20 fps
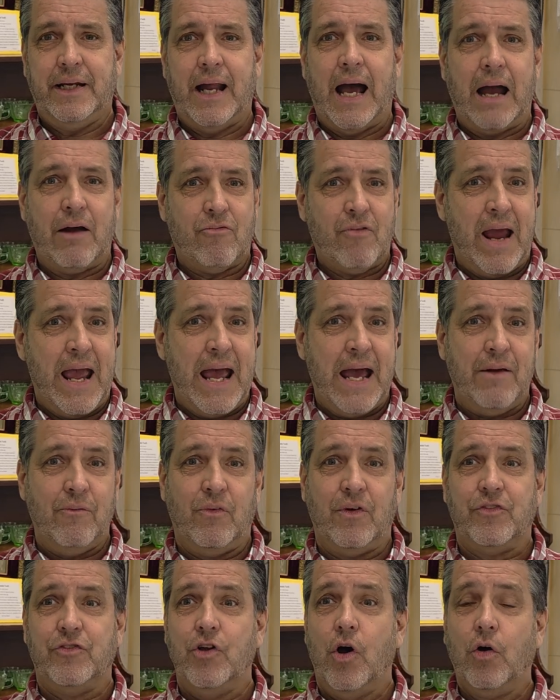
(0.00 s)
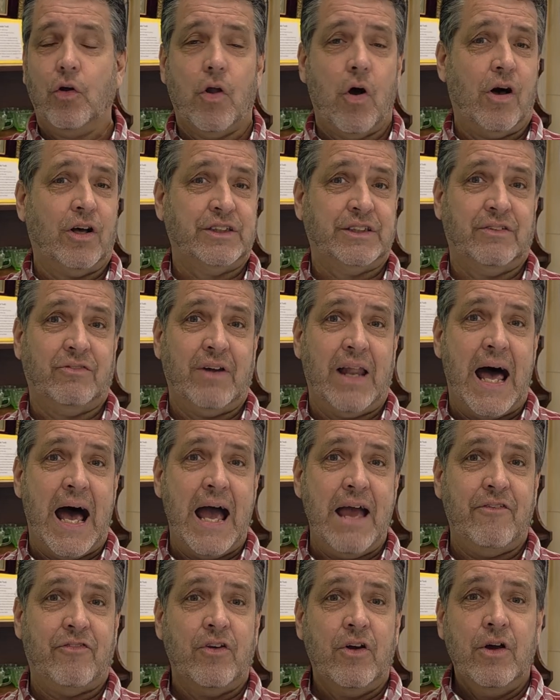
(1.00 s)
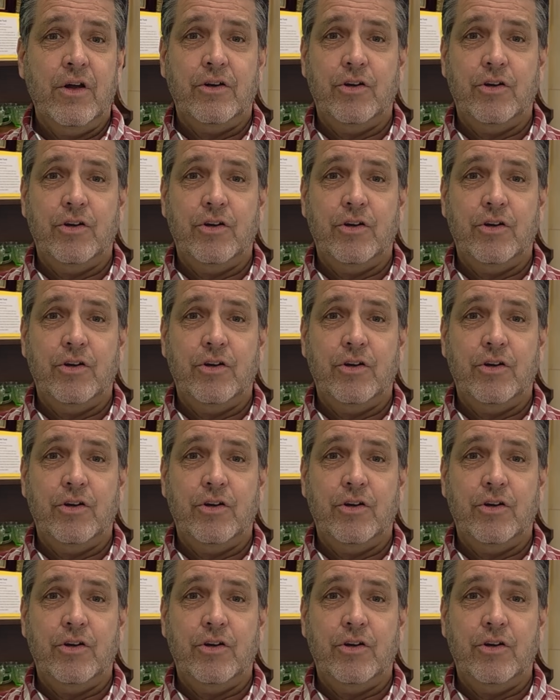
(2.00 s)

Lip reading: Iran with no loss of life,